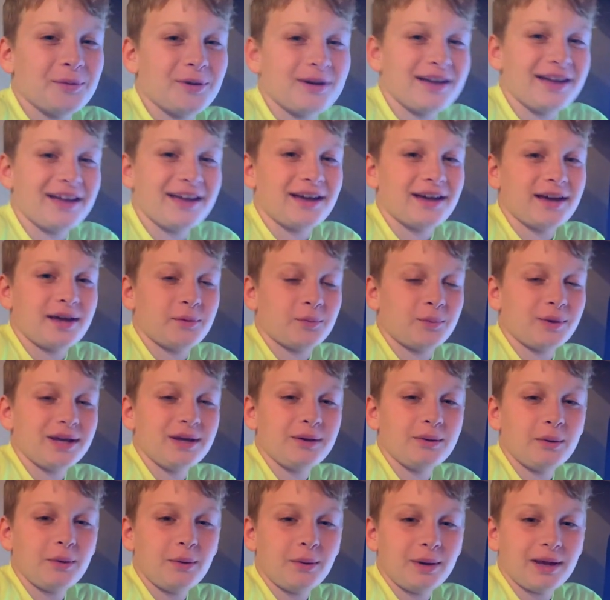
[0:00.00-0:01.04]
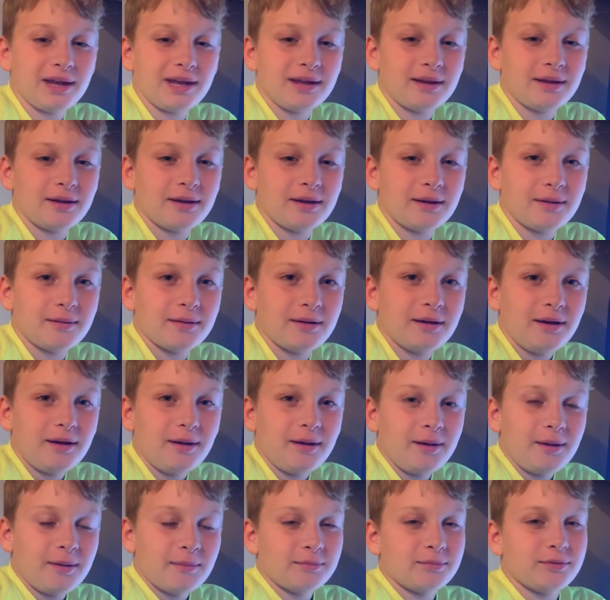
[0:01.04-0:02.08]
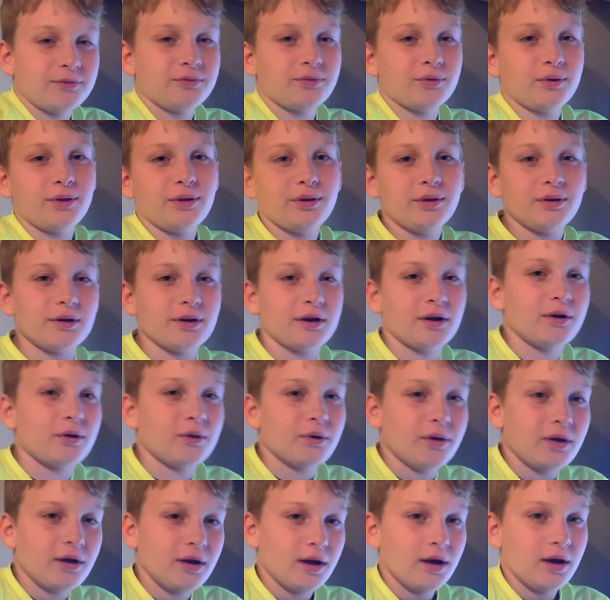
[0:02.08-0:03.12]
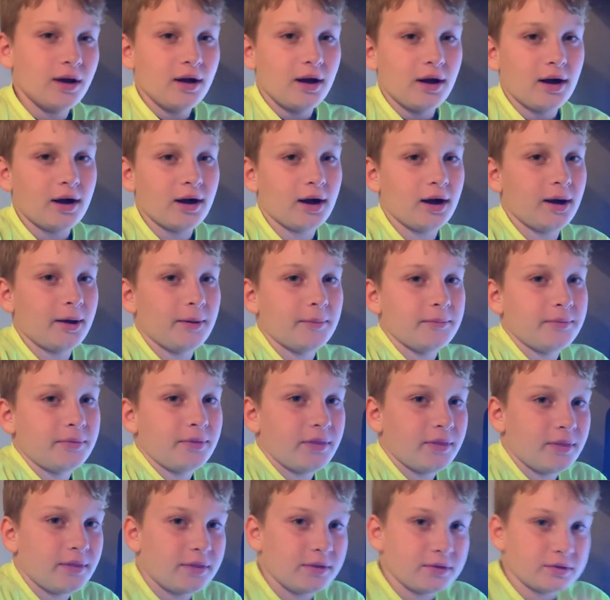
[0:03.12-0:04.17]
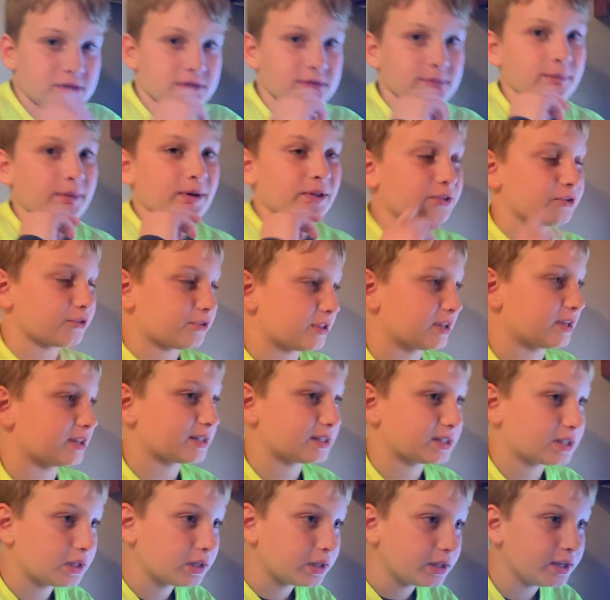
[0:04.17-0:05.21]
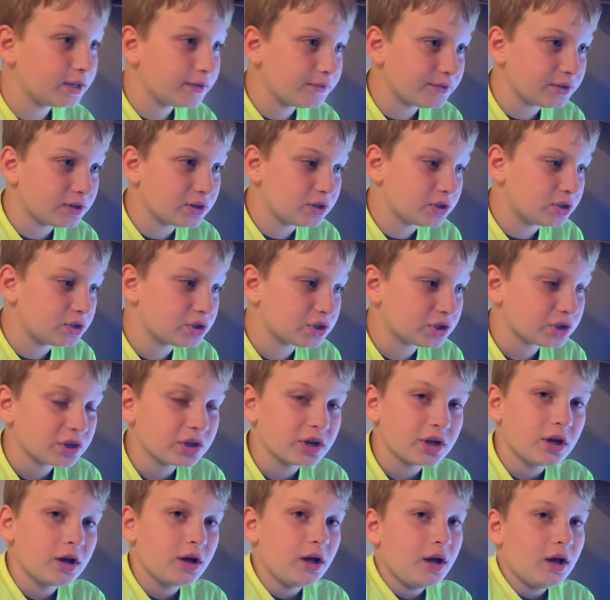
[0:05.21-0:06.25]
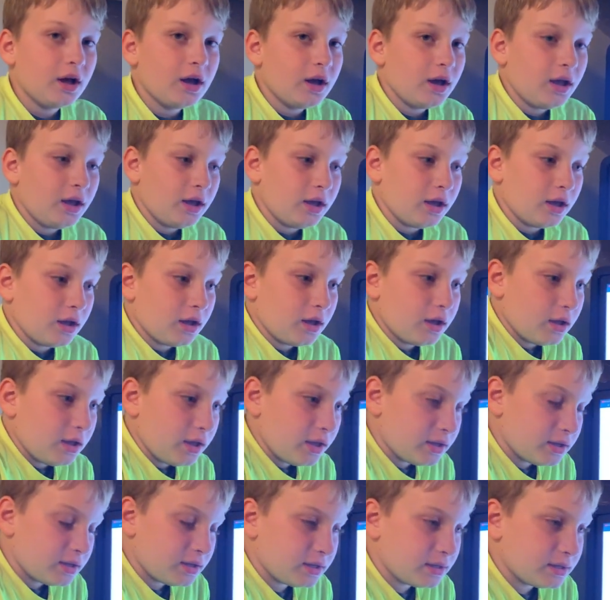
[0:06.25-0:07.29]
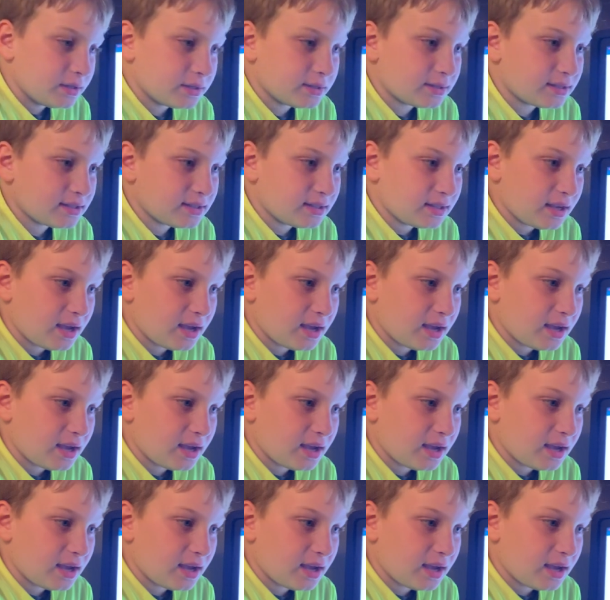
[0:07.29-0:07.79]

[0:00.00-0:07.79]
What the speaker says: And wait. Before you go, there's some other things. Cleavage is